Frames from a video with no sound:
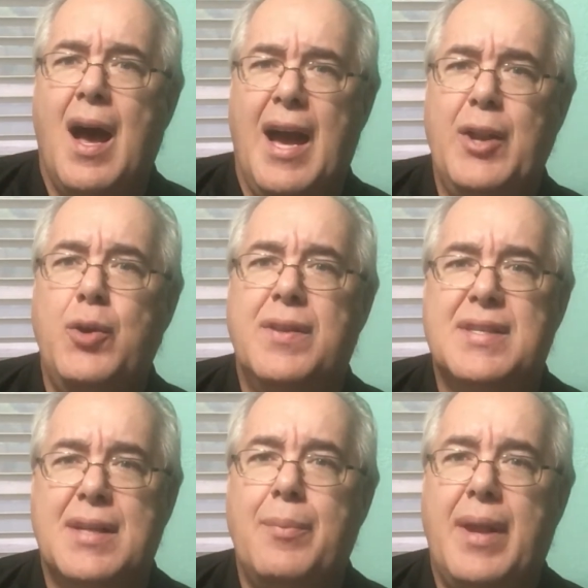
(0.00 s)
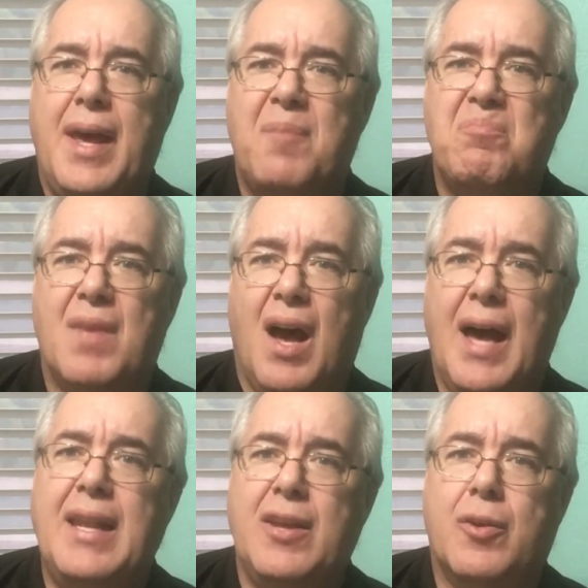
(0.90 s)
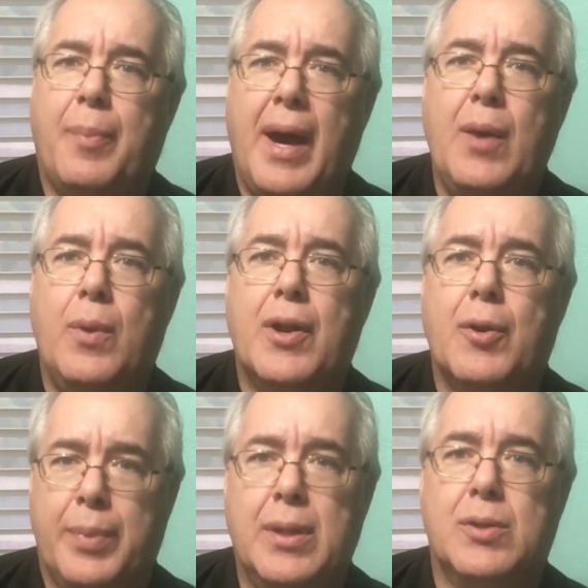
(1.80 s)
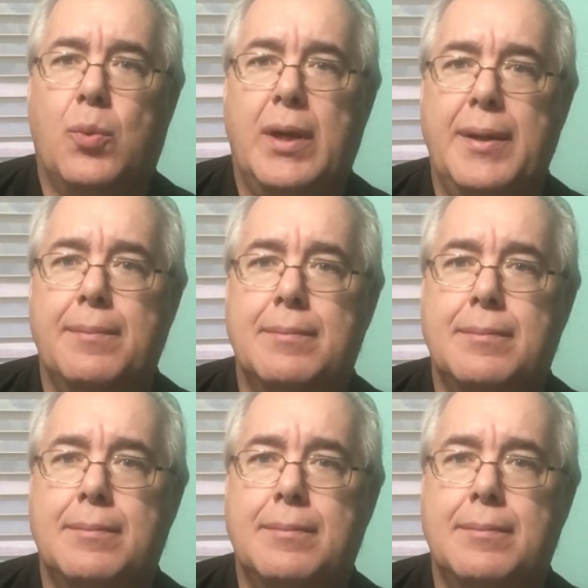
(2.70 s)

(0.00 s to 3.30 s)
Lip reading: I knew that someday I'd either buy one or build one.